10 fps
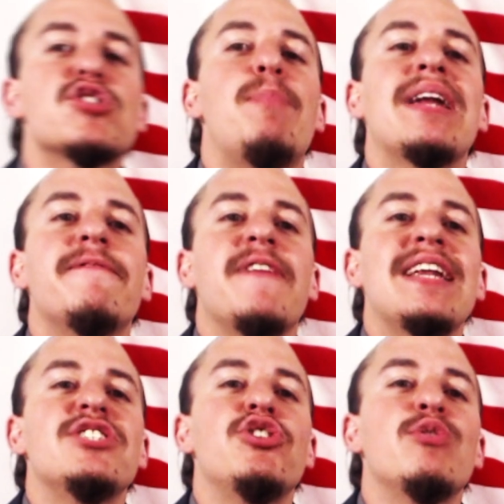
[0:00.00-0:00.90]
benefit
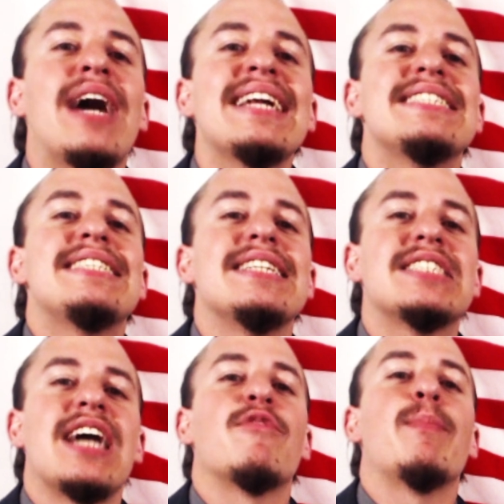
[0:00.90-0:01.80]
is the United States
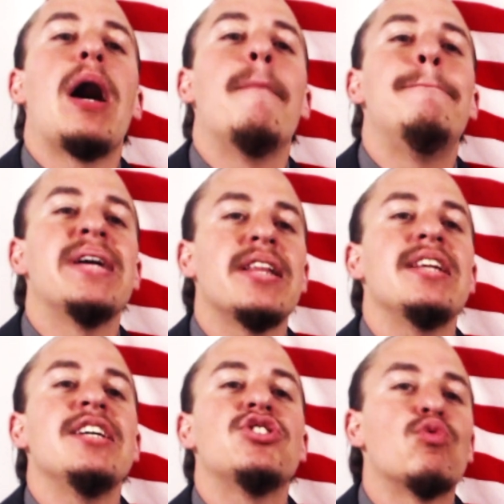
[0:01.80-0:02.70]
government
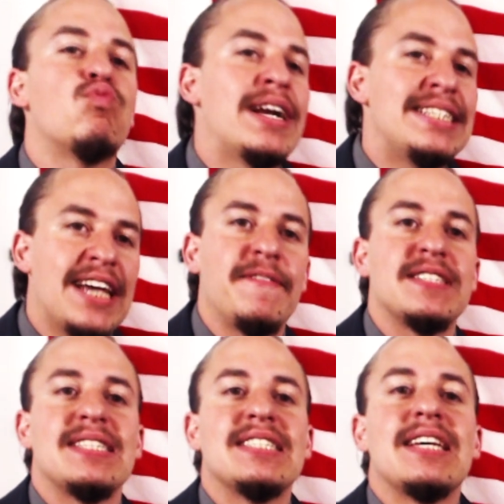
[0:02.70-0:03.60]
ability to run
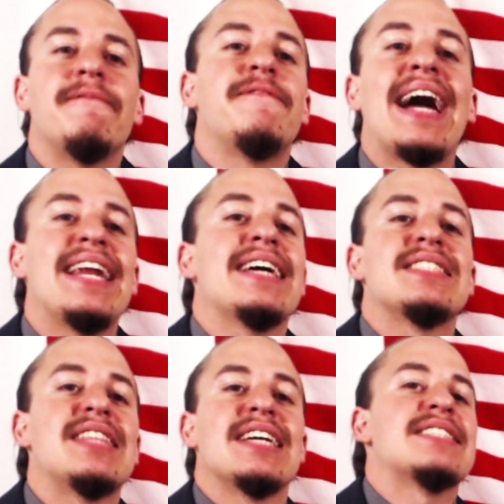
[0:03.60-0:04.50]
deficits and finance
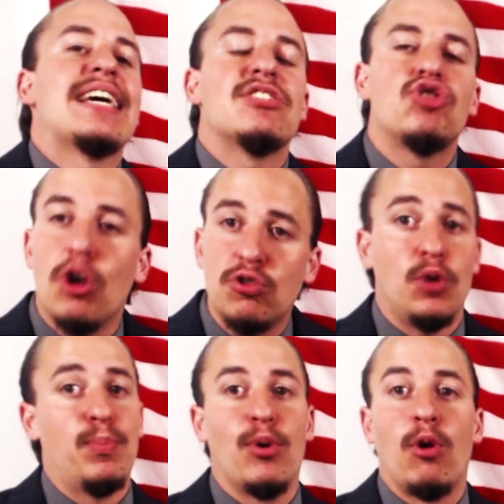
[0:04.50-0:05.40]
things like
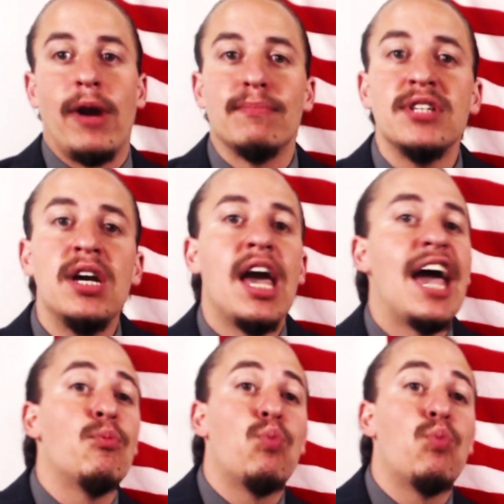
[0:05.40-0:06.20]
social programs and